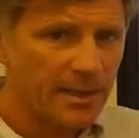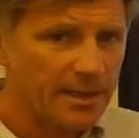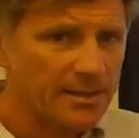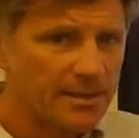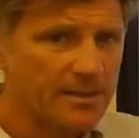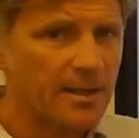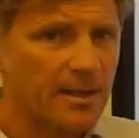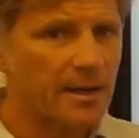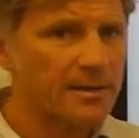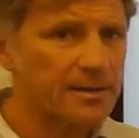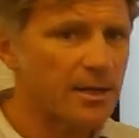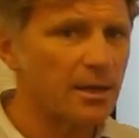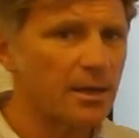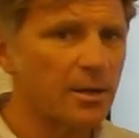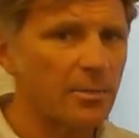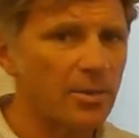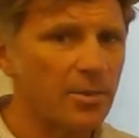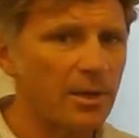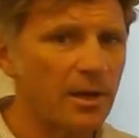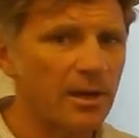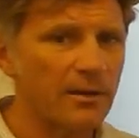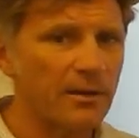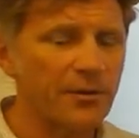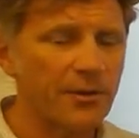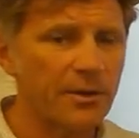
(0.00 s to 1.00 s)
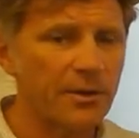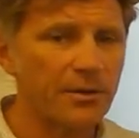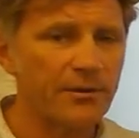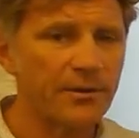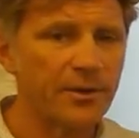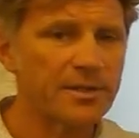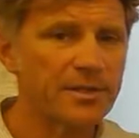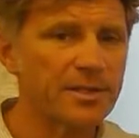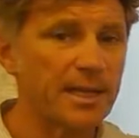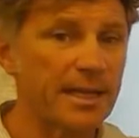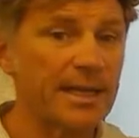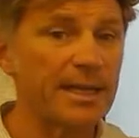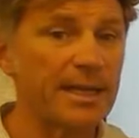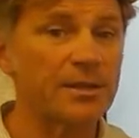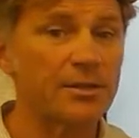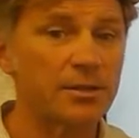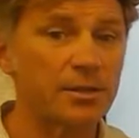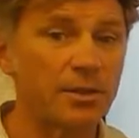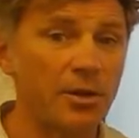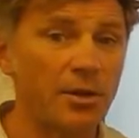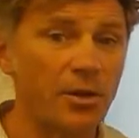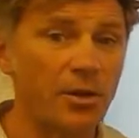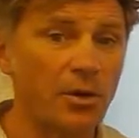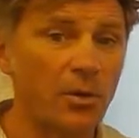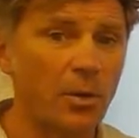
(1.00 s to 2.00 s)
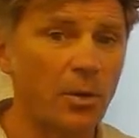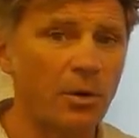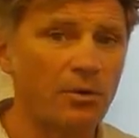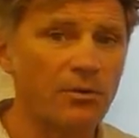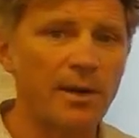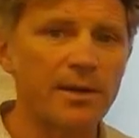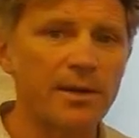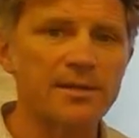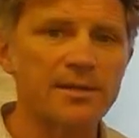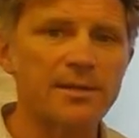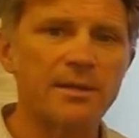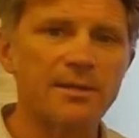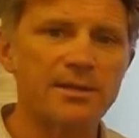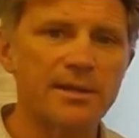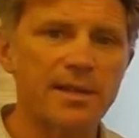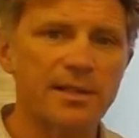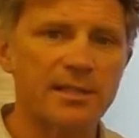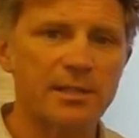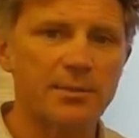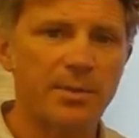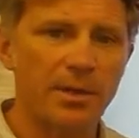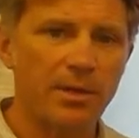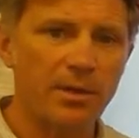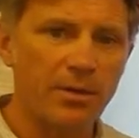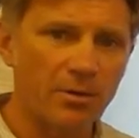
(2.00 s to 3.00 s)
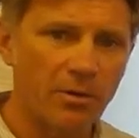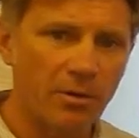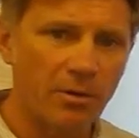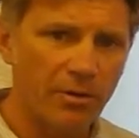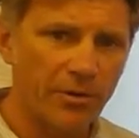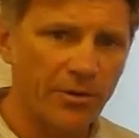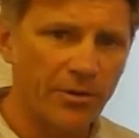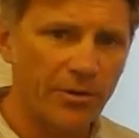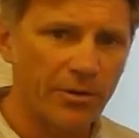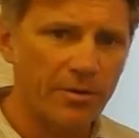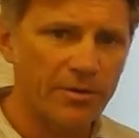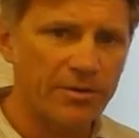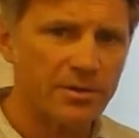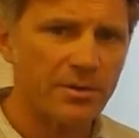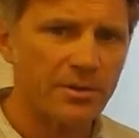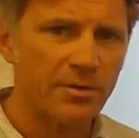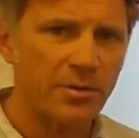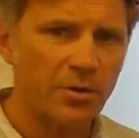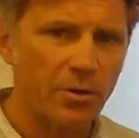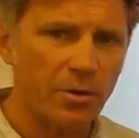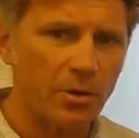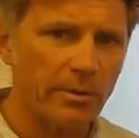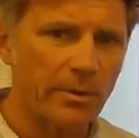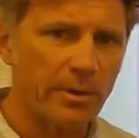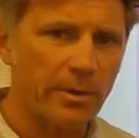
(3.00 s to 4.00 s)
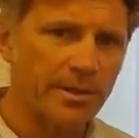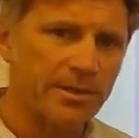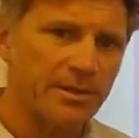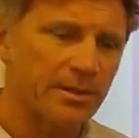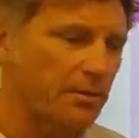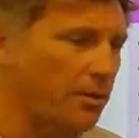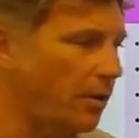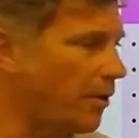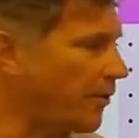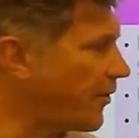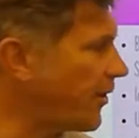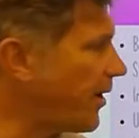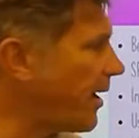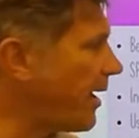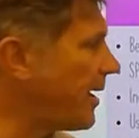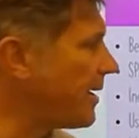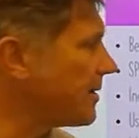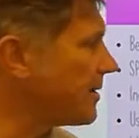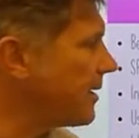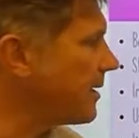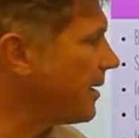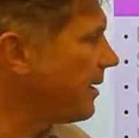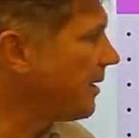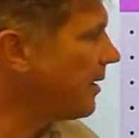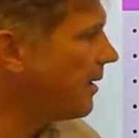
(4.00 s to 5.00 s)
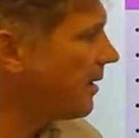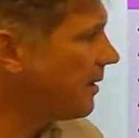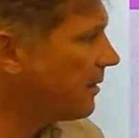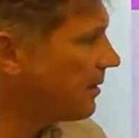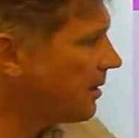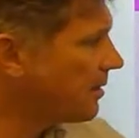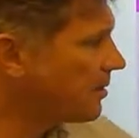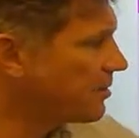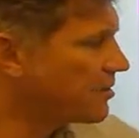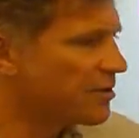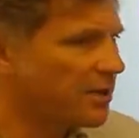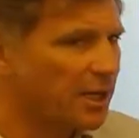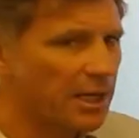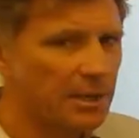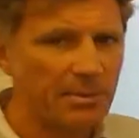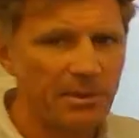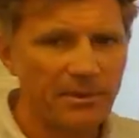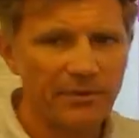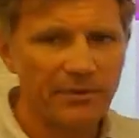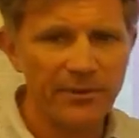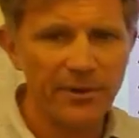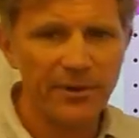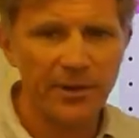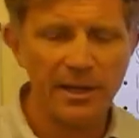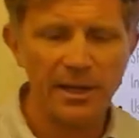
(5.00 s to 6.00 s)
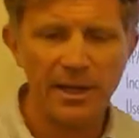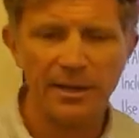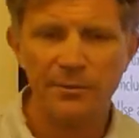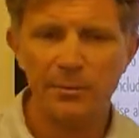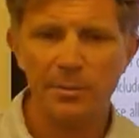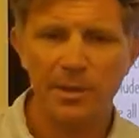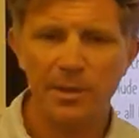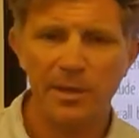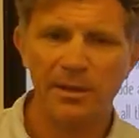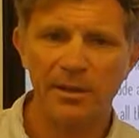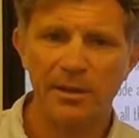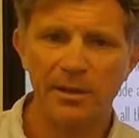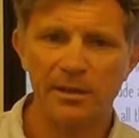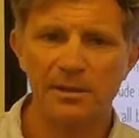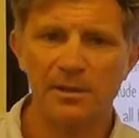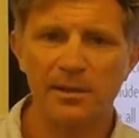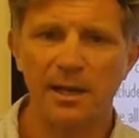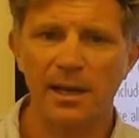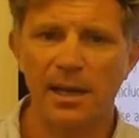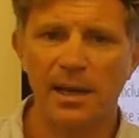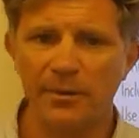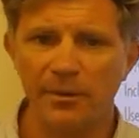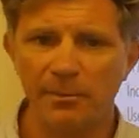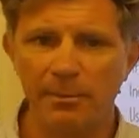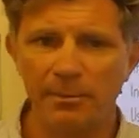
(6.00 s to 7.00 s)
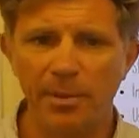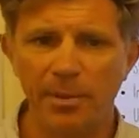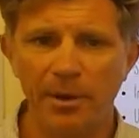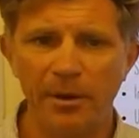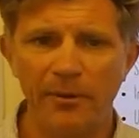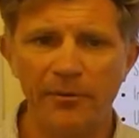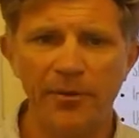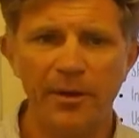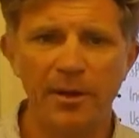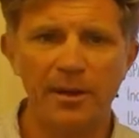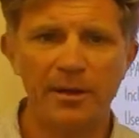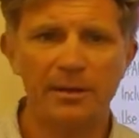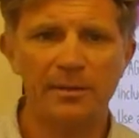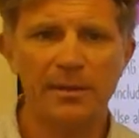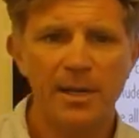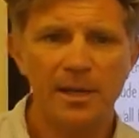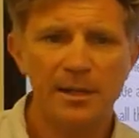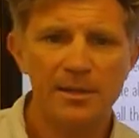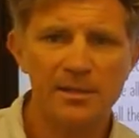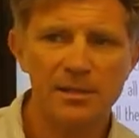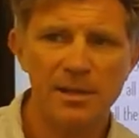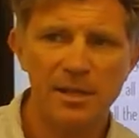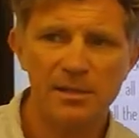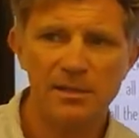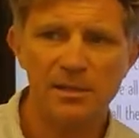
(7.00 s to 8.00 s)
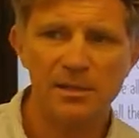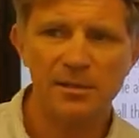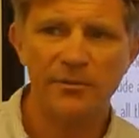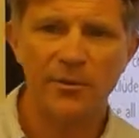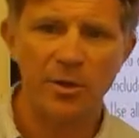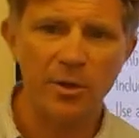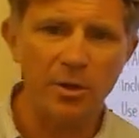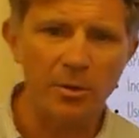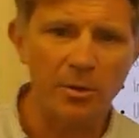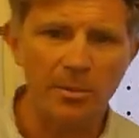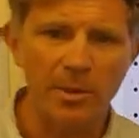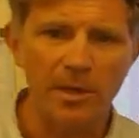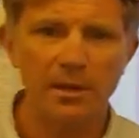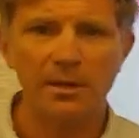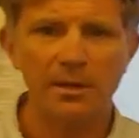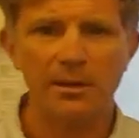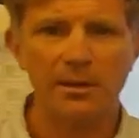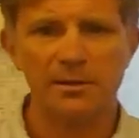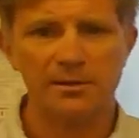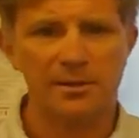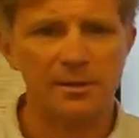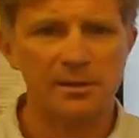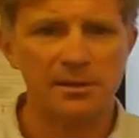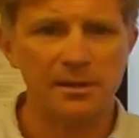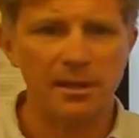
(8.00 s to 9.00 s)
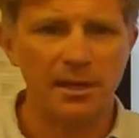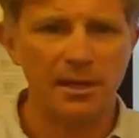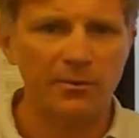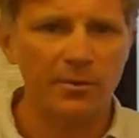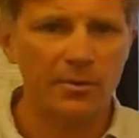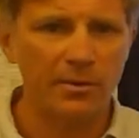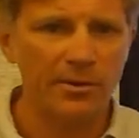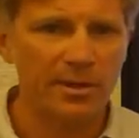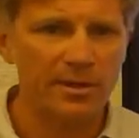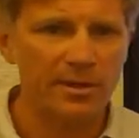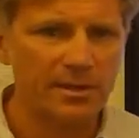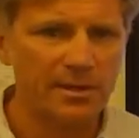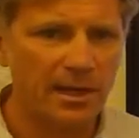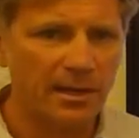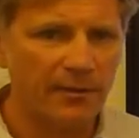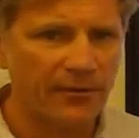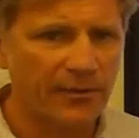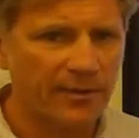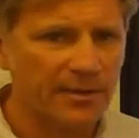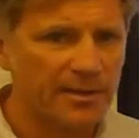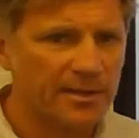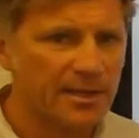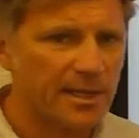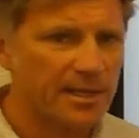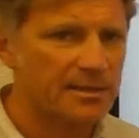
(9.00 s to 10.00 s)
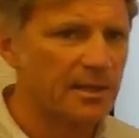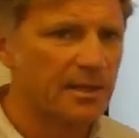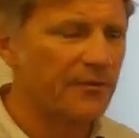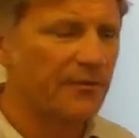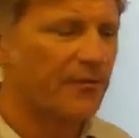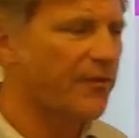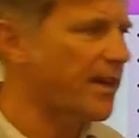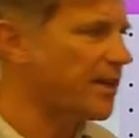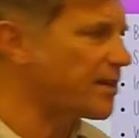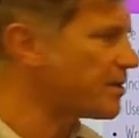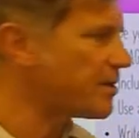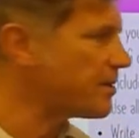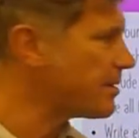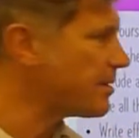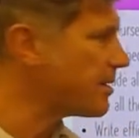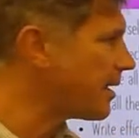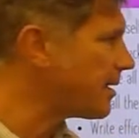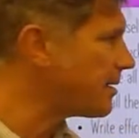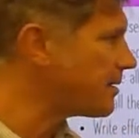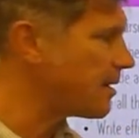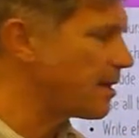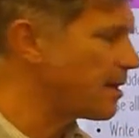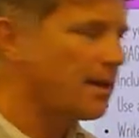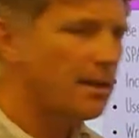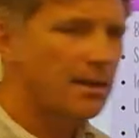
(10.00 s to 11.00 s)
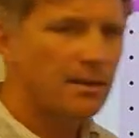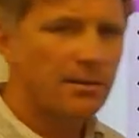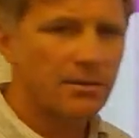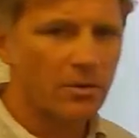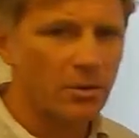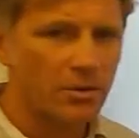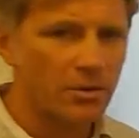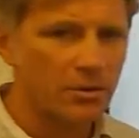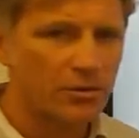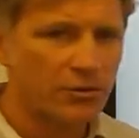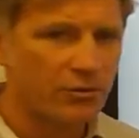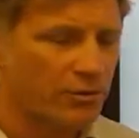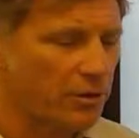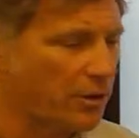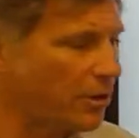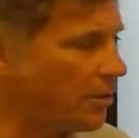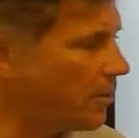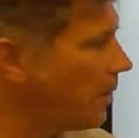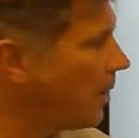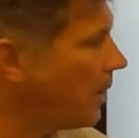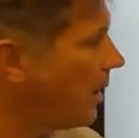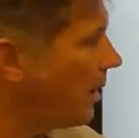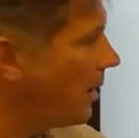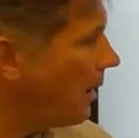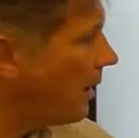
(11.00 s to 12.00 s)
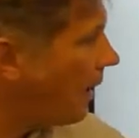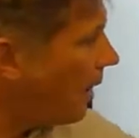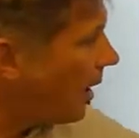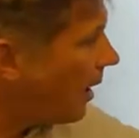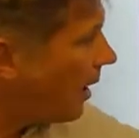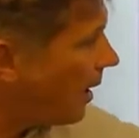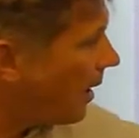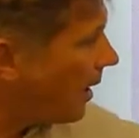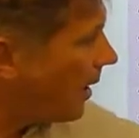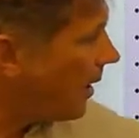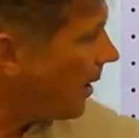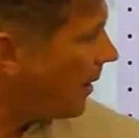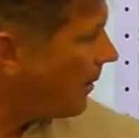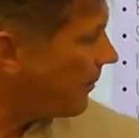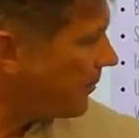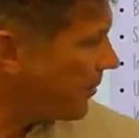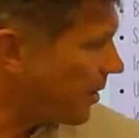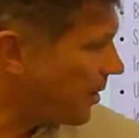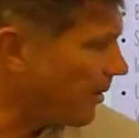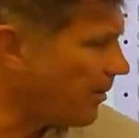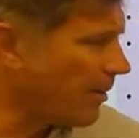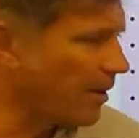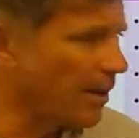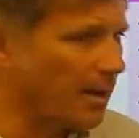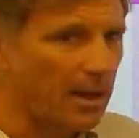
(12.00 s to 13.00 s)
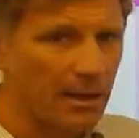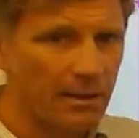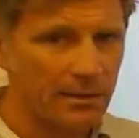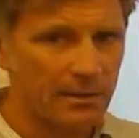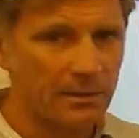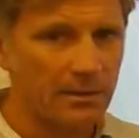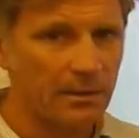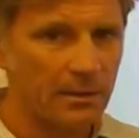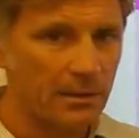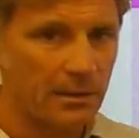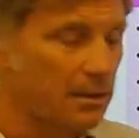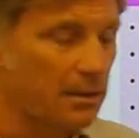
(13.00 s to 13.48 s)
These guys aren't applying for university, it's you, all right? So this has to be your thoughts and your words, not theirs. Don't try to be funny. Everybody thinks they have a perfect sense of humor, just like everyone thinks they have fantastic fashion sense. Not true. Don't lie.